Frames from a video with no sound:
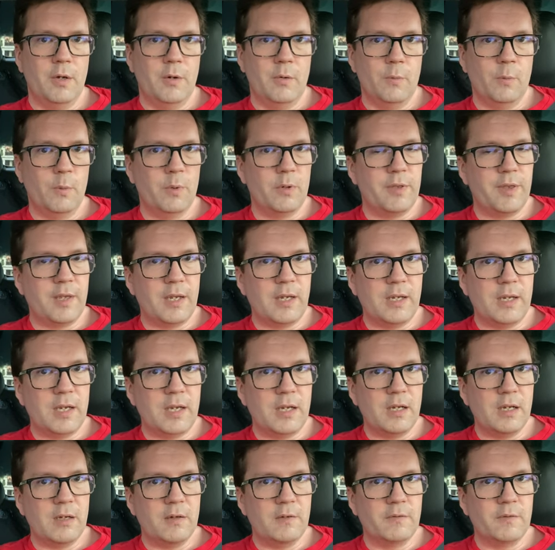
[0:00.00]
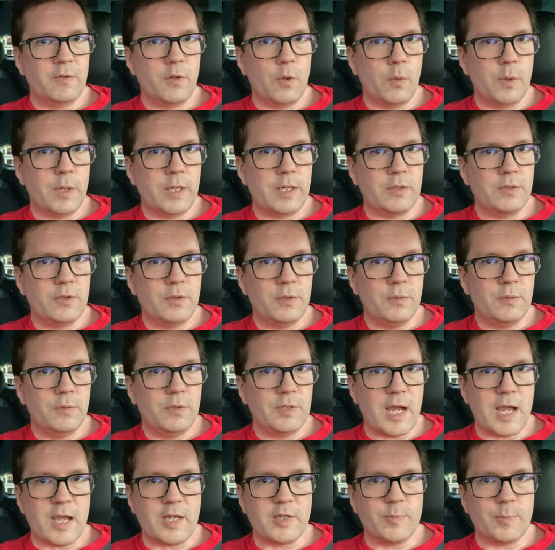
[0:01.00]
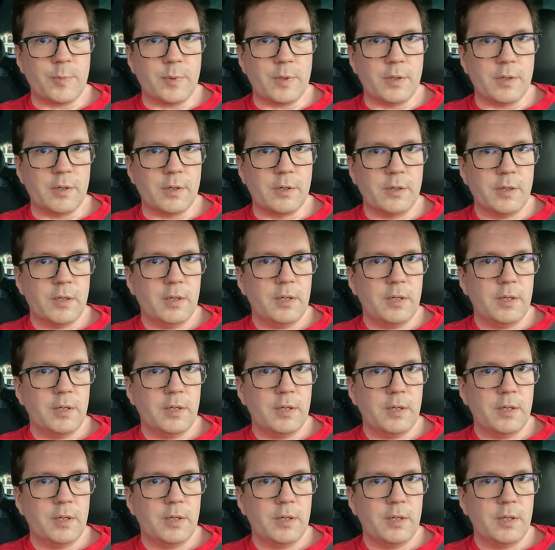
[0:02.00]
We're thinking of going to Jasper,